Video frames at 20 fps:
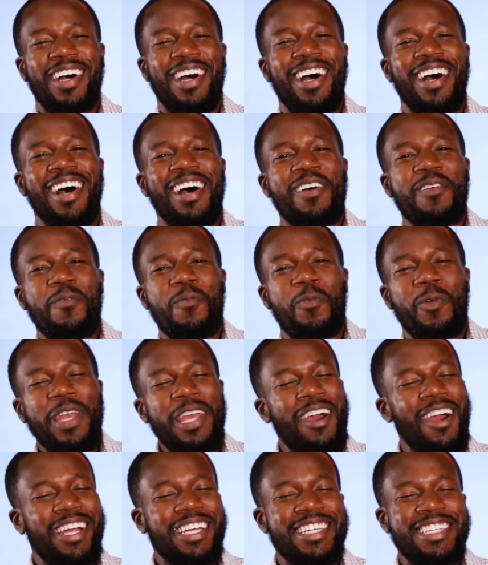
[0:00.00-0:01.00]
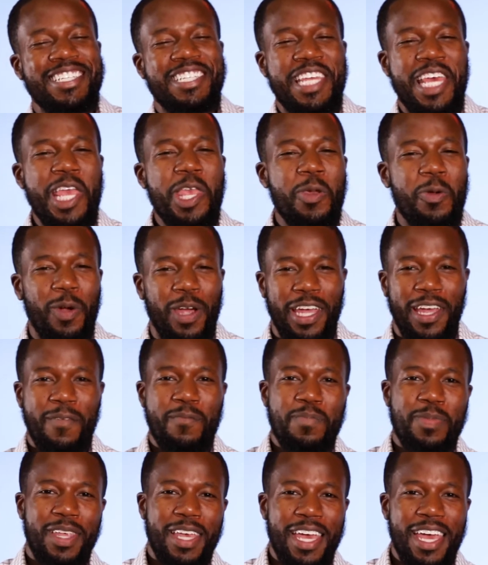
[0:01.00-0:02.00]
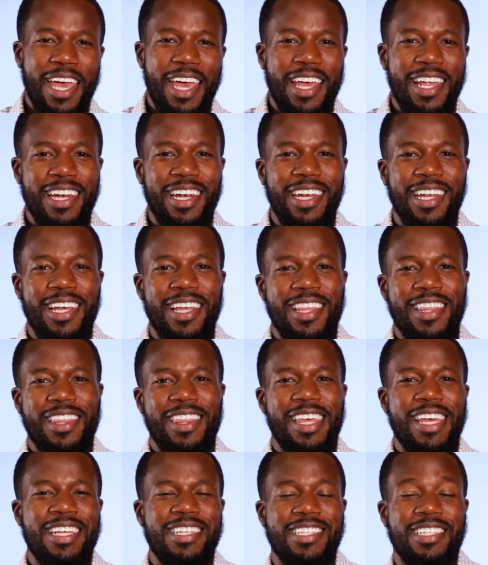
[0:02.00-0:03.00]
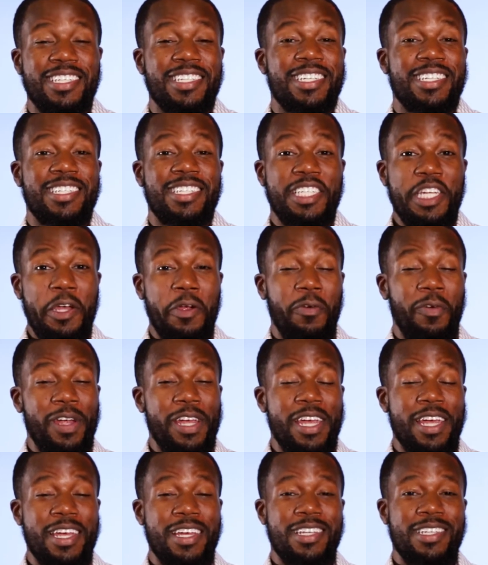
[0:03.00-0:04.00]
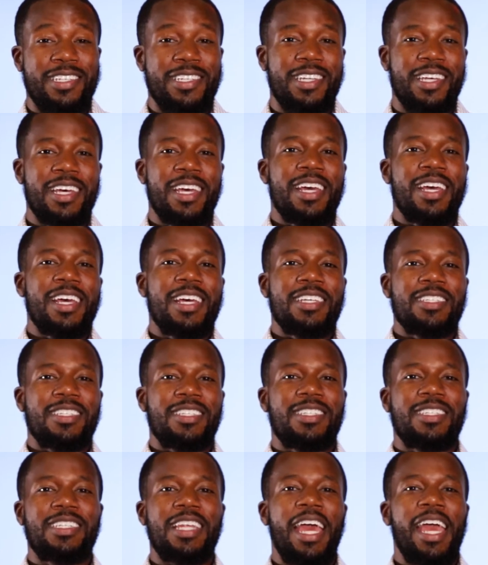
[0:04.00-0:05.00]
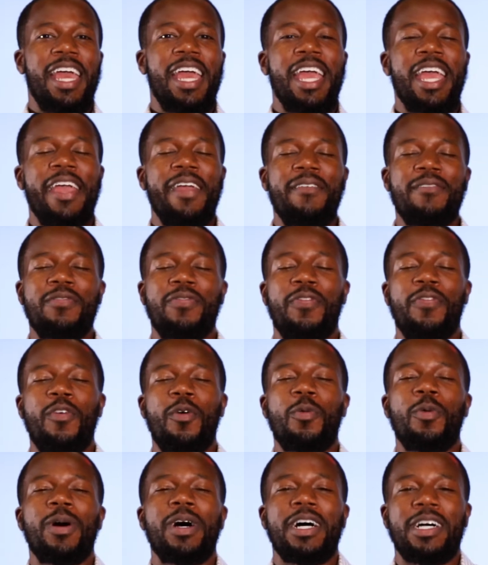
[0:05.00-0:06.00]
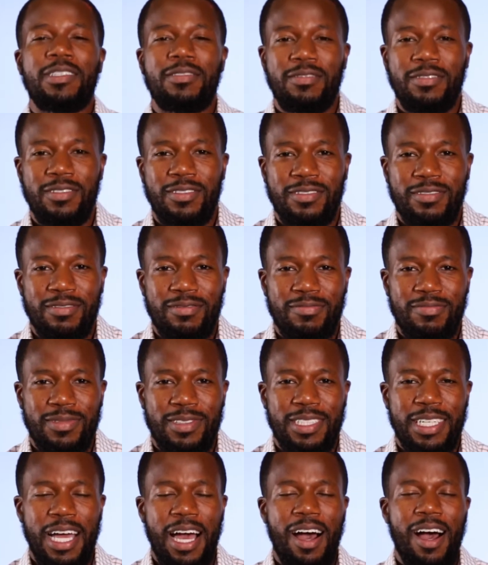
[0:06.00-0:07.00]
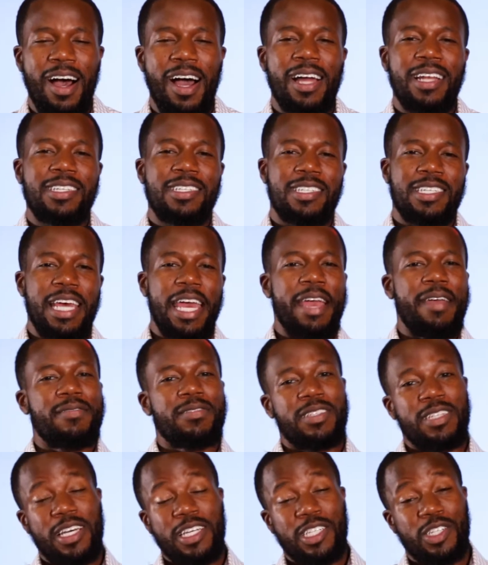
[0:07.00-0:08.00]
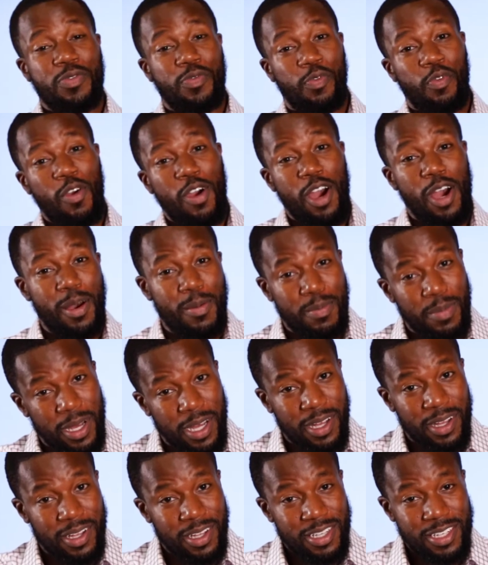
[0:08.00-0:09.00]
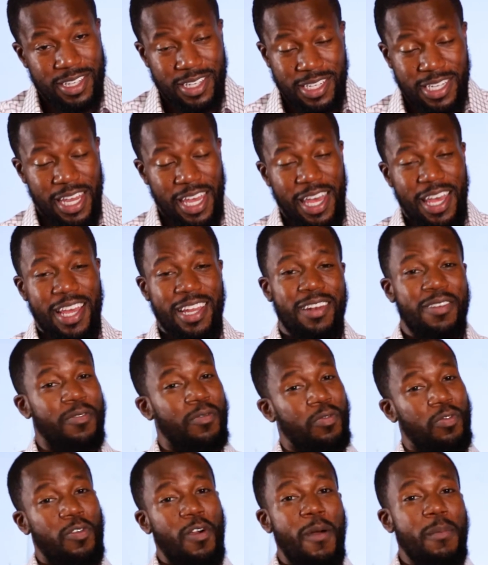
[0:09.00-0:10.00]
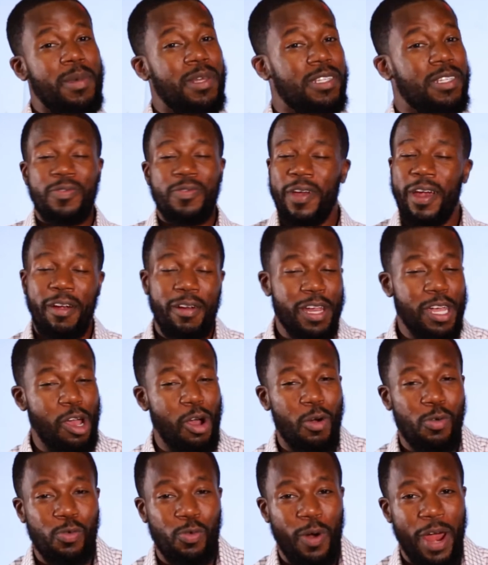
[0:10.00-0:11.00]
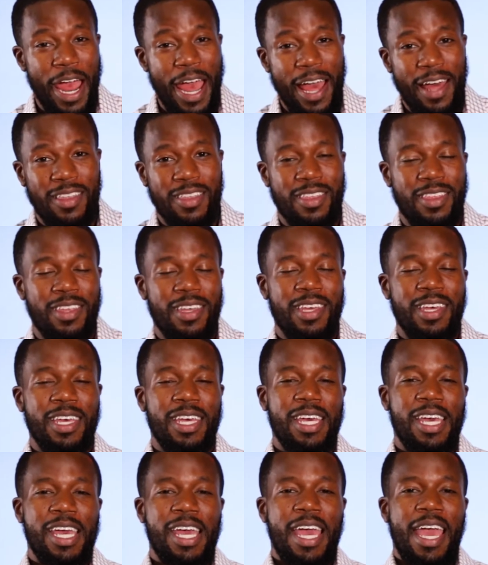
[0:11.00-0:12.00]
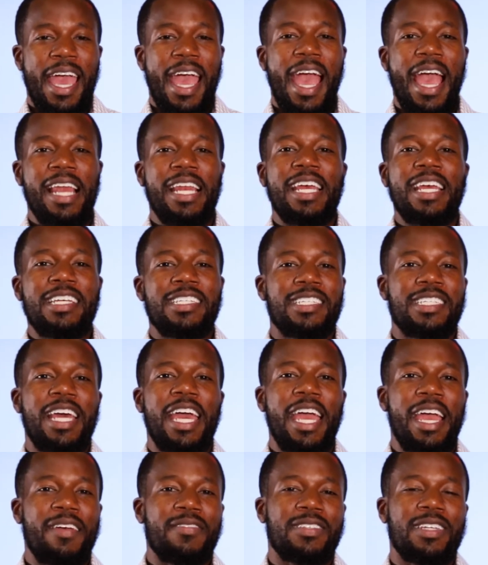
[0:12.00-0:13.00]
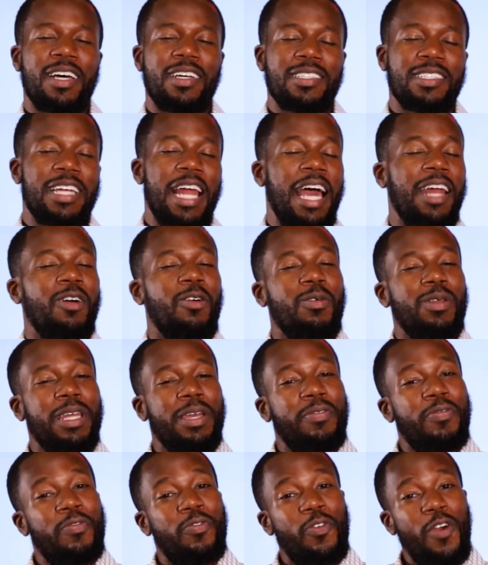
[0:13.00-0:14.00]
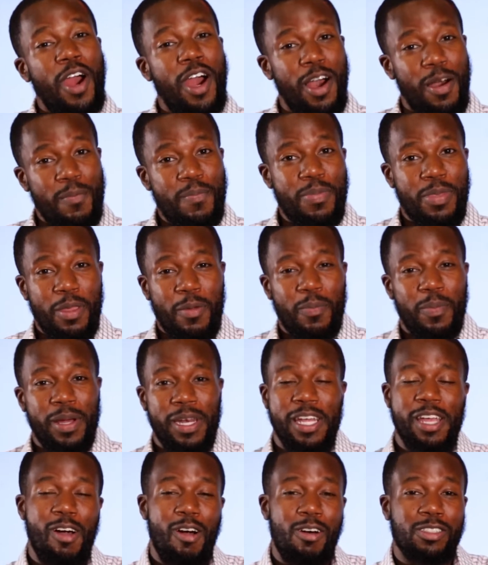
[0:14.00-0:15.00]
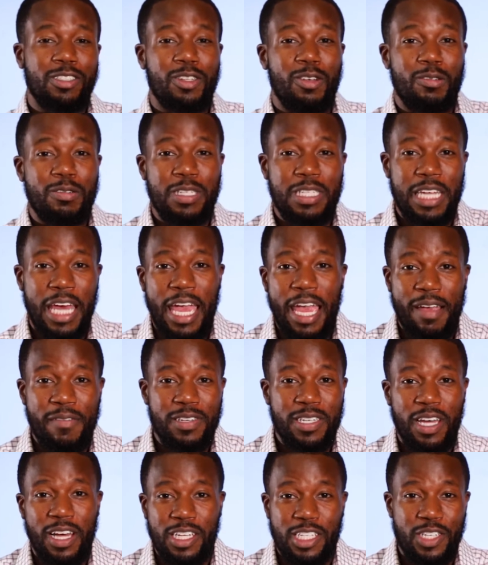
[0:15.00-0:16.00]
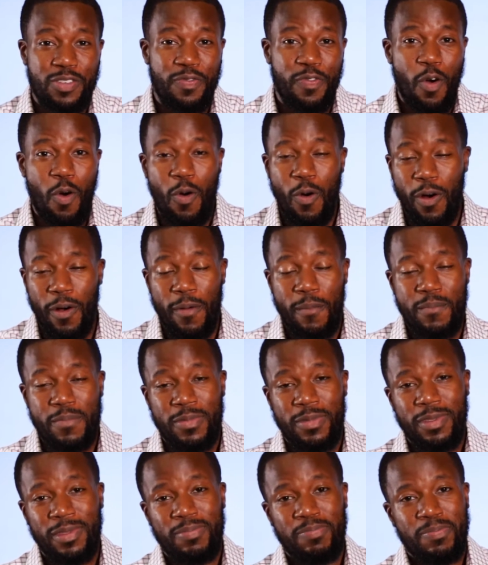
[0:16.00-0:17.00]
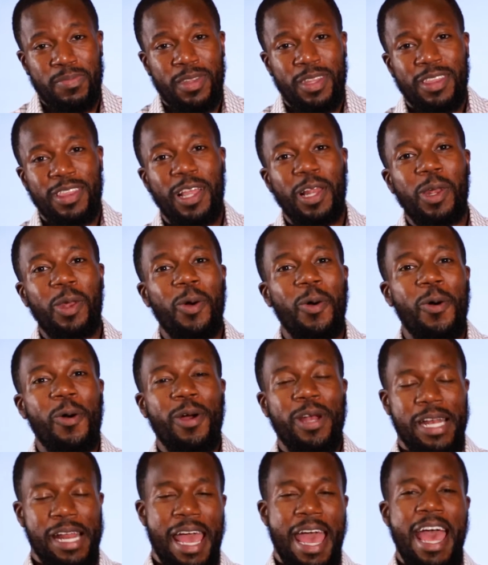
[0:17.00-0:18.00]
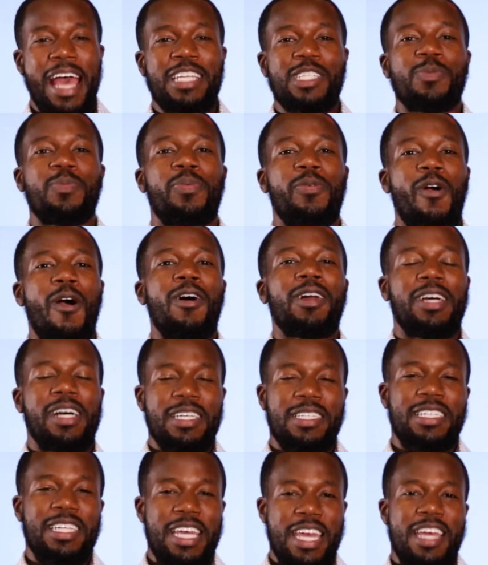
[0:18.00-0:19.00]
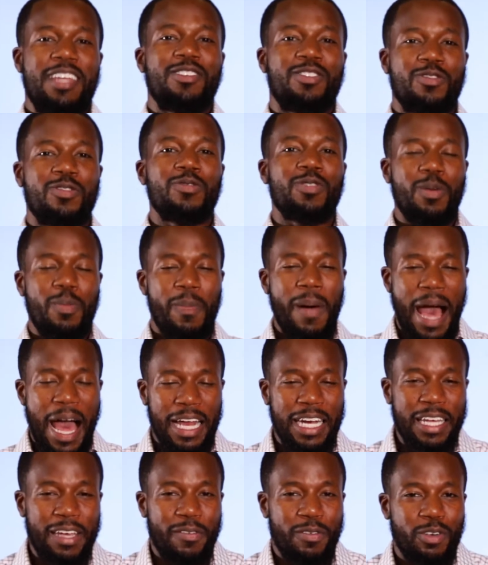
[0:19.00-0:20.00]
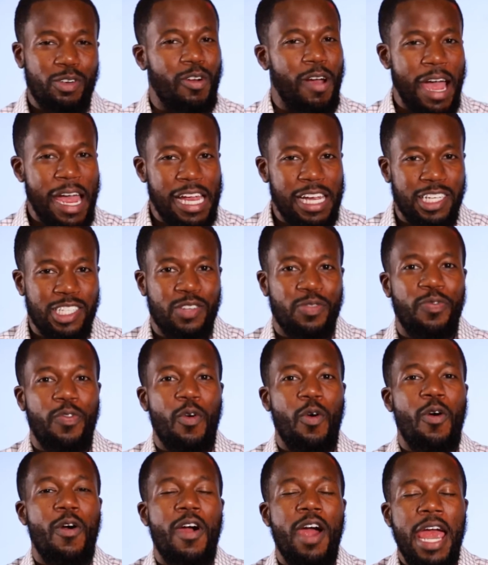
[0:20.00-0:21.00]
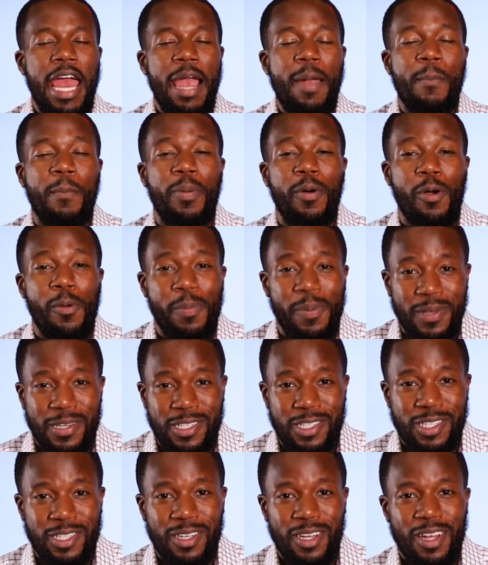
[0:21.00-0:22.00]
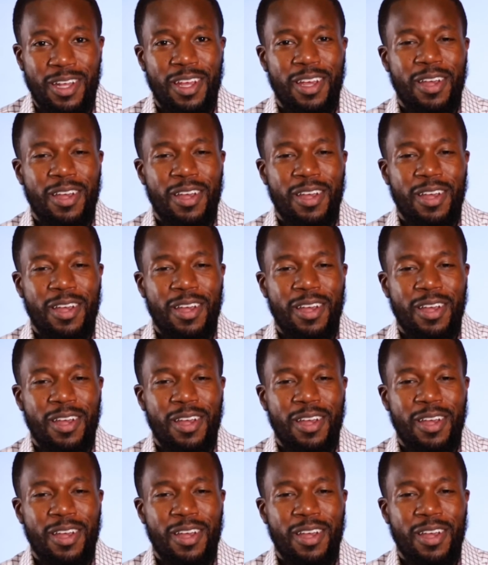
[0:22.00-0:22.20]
Uh, we are continuing in this series, Saved for What? God saves us from sin, from very own wrath, and he saves us not only from, but he also saves us for. The Lord has brought us into the body of Christ for a purpose